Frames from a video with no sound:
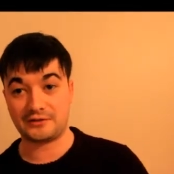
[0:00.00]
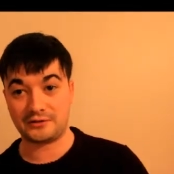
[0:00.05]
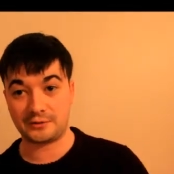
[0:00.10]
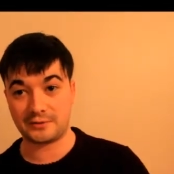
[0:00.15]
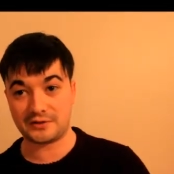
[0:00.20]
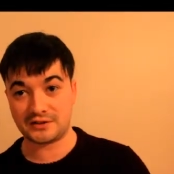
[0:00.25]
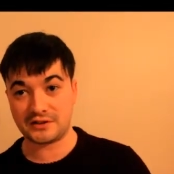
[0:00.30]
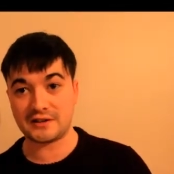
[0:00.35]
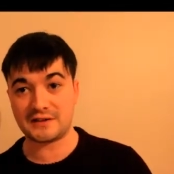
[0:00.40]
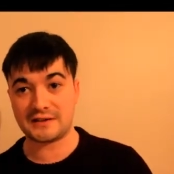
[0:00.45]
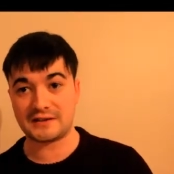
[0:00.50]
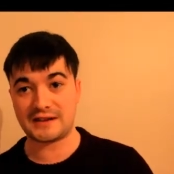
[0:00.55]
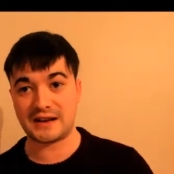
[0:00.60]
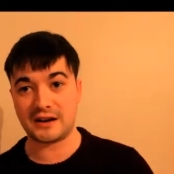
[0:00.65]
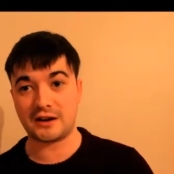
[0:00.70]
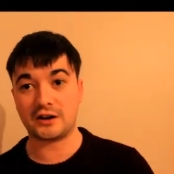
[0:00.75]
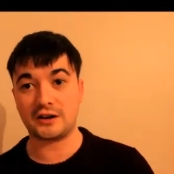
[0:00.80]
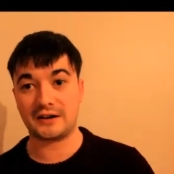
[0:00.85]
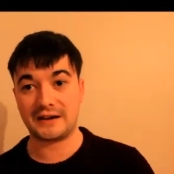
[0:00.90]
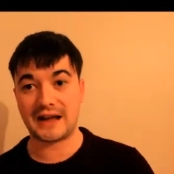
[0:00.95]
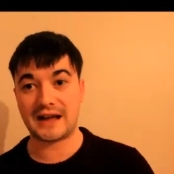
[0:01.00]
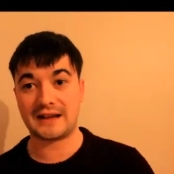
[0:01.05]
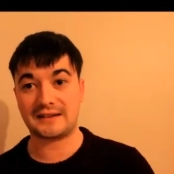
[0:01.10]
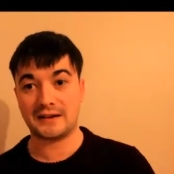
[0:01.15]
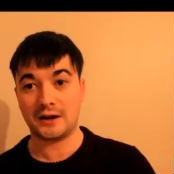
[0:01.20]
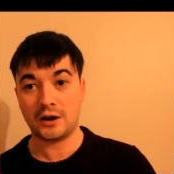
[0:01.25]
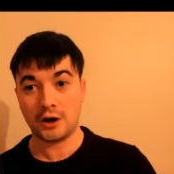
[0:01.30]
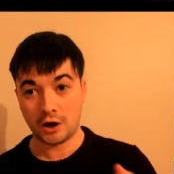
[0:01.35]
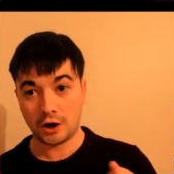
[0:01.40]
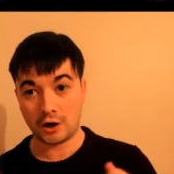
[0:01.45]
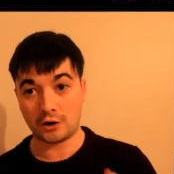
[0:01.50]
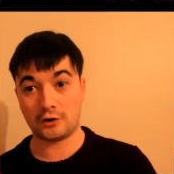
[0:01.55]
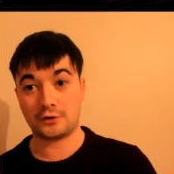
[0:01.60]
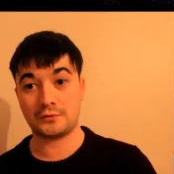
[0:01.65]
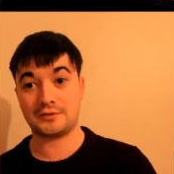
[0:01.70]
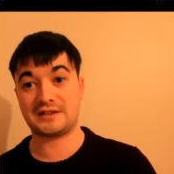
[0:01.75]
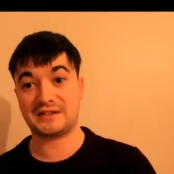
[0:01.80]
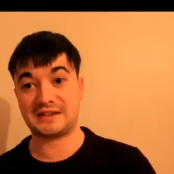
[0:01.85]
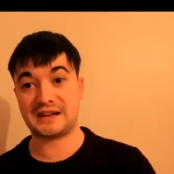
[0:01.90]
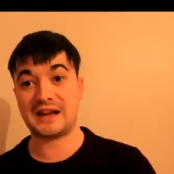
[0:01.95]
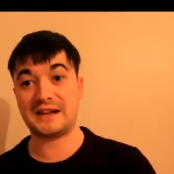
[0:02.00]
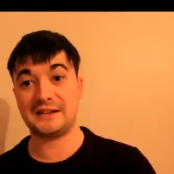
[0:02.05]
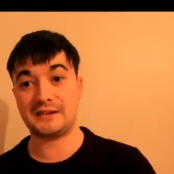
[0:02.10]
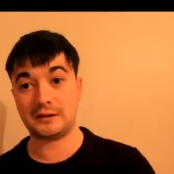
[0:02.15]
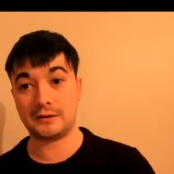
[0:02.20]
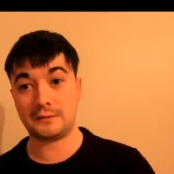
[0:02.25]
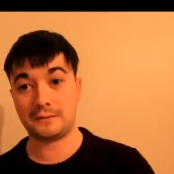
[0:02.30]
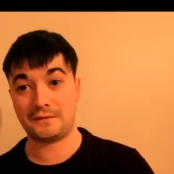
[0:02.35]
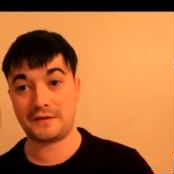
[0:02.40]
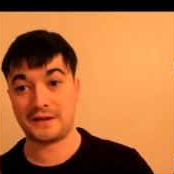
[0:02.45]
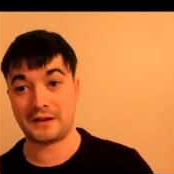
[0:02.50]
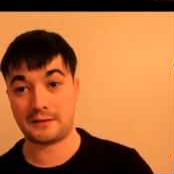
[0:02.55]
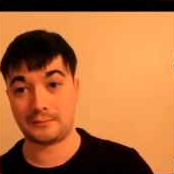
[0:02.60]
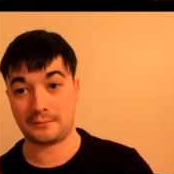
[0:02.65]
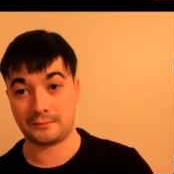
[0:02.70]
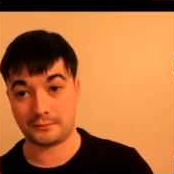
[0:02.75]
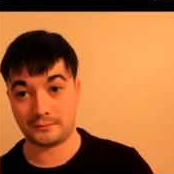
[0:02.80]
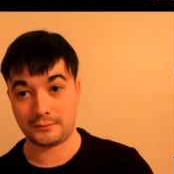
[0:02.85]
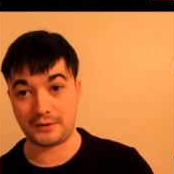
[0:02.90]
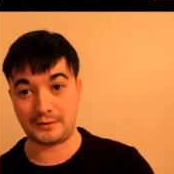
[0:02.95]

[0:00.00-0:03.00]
So it was good to see her get her own standalone film.